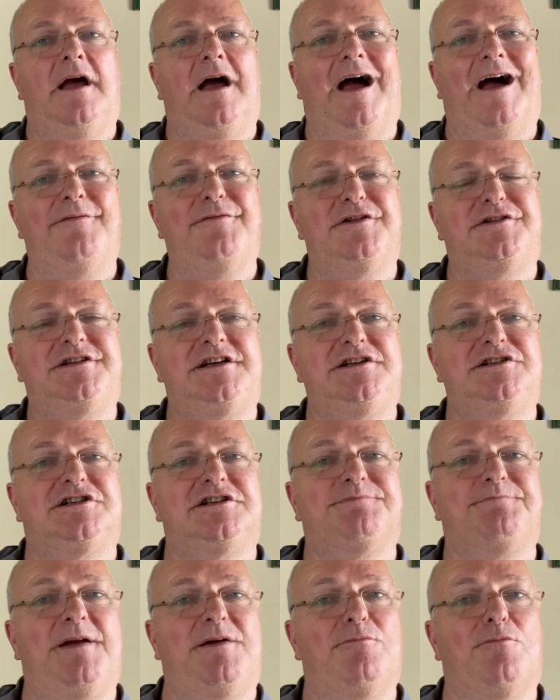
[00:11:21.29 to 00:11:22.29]
and the
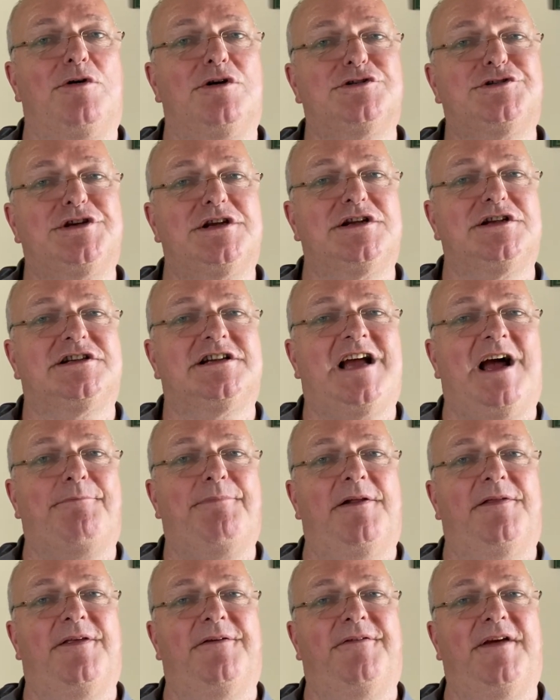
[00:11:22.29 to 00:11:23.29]
teacher's been watching a
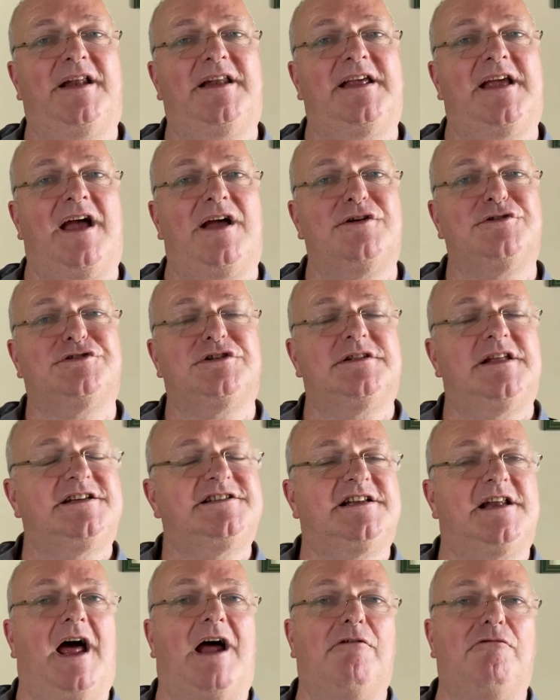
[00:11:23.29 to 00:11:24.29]
couple of the videos, and they
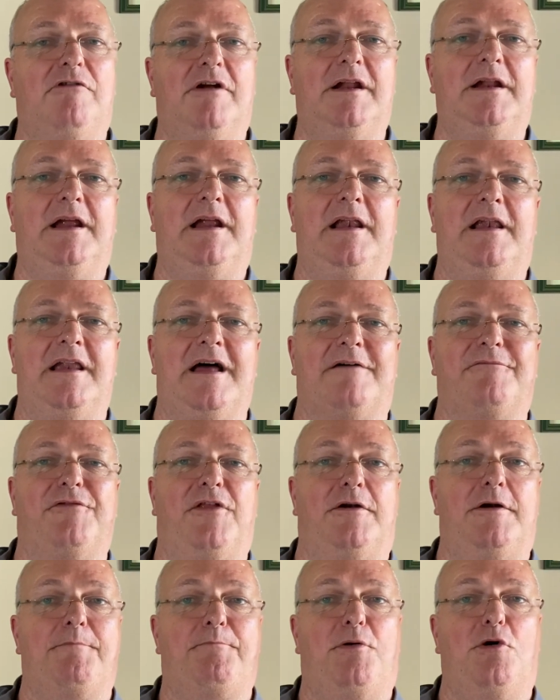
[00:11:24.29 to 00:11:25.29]
said, I really love
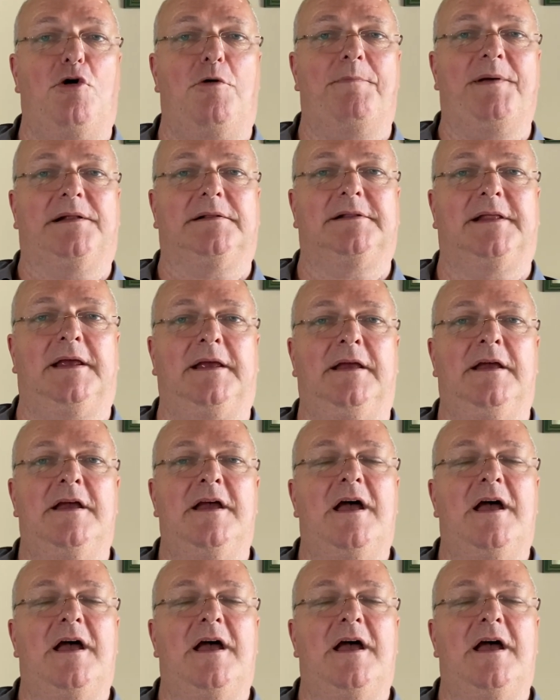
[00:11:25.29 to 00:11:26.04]
the rapport building